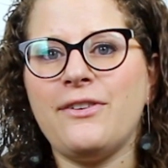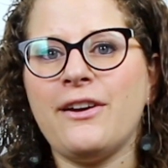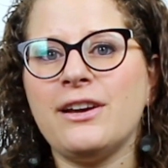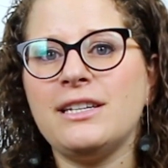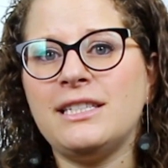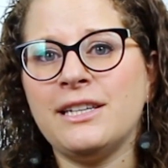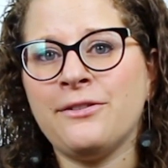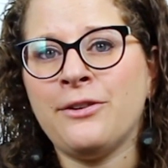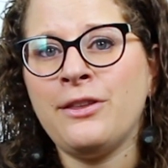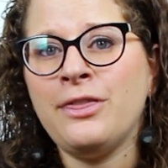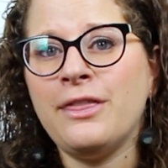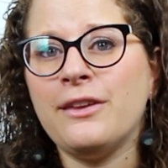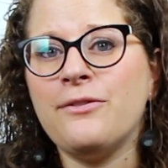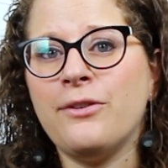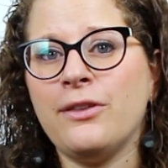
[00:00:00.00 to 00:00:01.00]
very
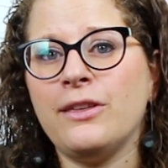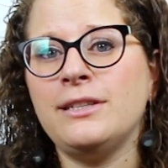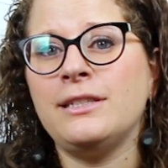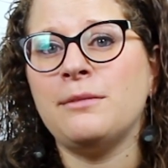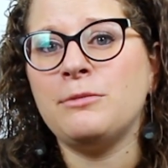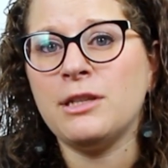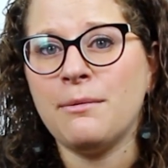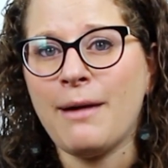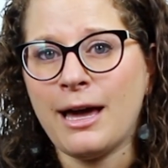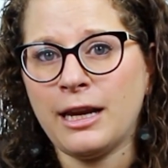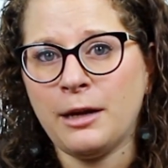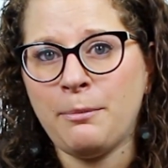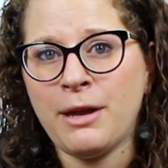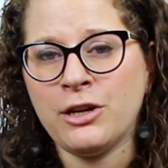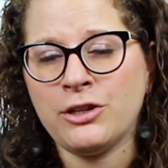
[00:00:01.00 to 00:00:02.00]
different than for the
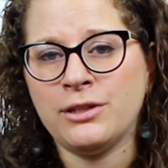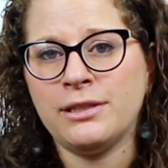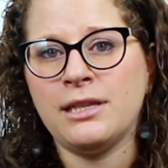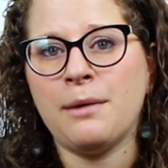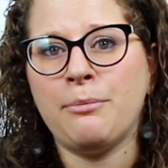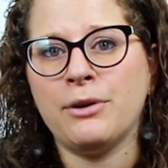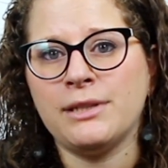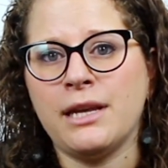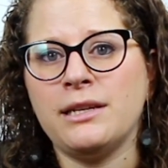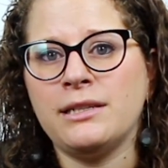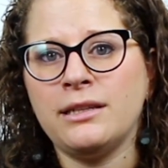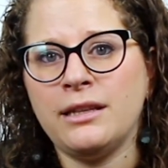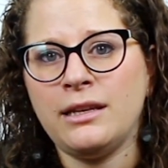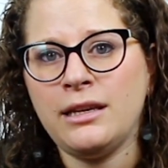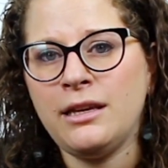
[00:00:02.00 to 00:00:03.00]
symptomatic patients that present
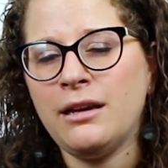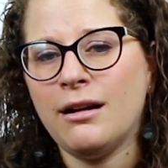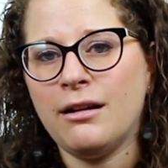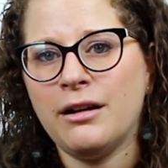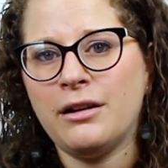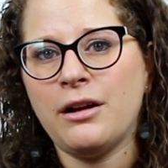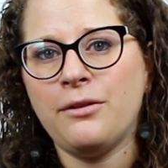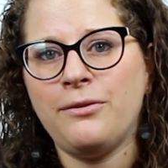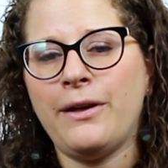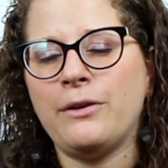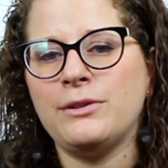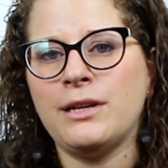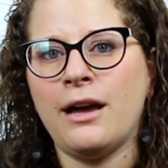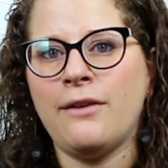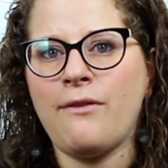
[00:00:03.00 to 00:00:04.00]
to the ER and are
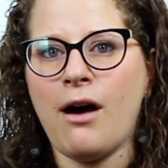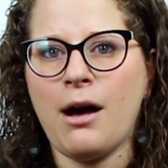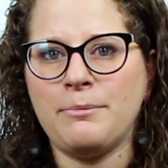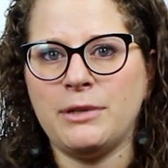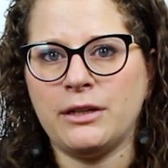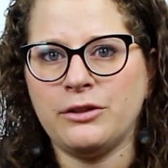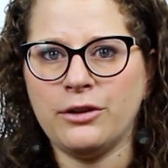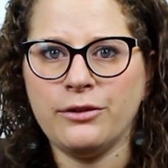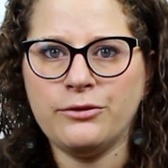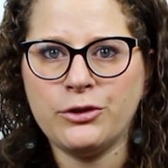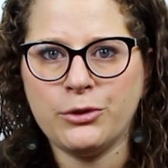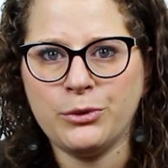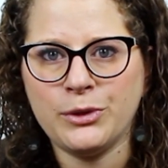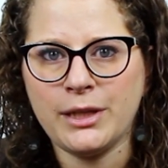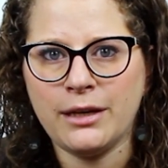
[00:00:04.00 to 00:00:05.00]
found to have optic nerve
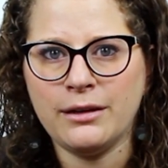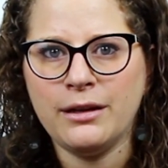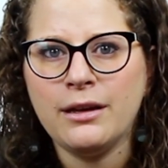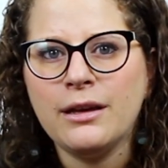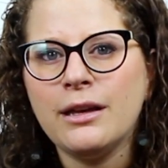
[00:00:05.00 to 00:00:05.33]
drusen.